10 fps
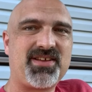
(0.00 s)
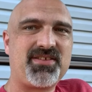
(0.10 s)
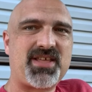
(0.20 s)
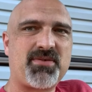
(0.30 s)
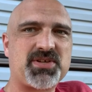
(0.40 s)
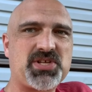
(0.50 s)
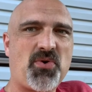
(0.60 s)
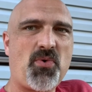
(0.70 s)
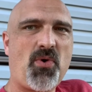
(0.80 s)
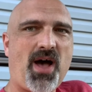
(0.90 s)
They were
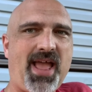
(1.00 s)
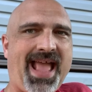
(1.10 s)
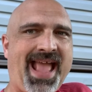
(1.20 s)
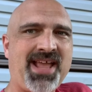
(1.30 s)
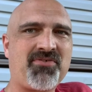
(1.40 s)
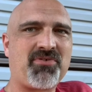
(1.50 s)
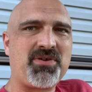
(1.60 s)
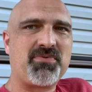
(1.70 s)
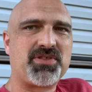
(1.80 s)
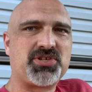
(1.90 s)
so angry
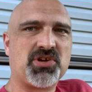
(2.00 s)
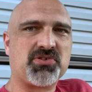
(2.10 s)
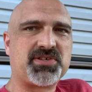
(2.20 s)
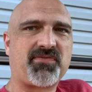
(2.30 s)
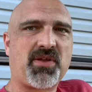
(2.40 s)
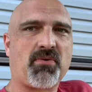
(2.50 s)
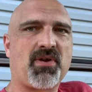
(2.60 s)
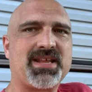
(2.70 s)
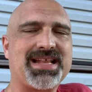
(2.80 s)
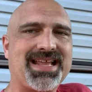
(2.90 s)
with Joseph, they were
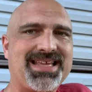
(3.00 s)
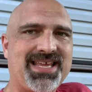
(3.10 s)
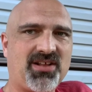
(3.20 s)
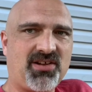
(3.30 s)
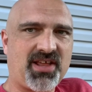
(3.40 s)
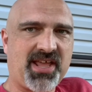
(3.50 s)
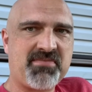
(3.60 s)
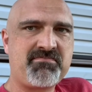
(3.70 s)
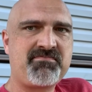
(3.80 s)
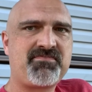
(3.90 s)
ready to kill
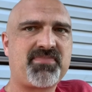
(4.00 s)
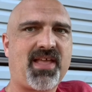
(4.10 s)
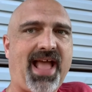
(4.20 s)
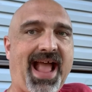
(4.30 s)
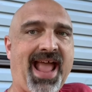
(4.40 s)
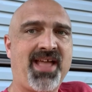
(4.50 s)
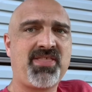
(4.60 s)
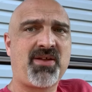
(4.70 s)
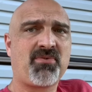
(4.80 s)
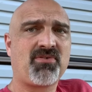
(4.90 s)
him, and
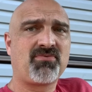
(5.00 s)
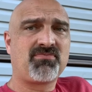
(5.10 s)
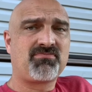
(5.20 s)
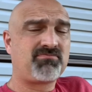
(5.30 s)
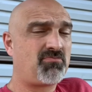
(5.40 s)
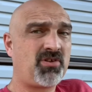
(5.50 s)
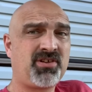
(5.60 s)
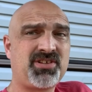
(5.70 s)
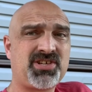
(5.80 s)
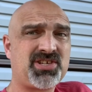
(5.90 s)
they were
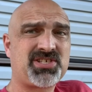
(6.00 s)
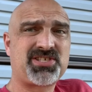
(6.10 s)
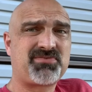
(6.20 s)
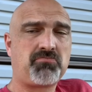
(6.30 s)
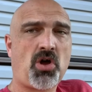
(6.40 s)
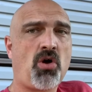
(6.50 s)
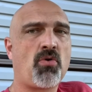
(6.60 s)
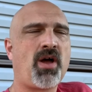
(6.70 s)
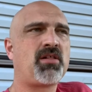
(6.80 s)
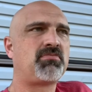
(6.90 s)
willing to just, "Oh,
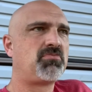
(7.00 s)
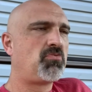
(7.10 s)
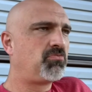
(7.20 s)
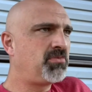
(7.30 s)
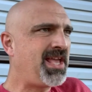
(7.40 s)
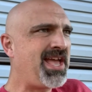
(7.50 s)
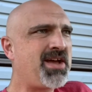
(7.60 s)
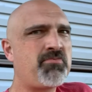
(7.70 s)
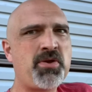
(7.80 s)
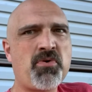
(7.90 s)
well, yeah,
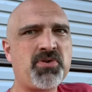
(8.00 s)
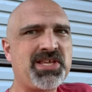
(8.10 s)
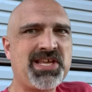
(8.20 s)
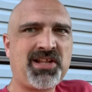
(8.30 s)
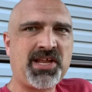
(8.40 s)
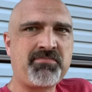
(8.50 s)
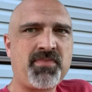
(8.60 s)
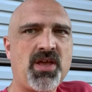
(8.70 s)
we won't kill him.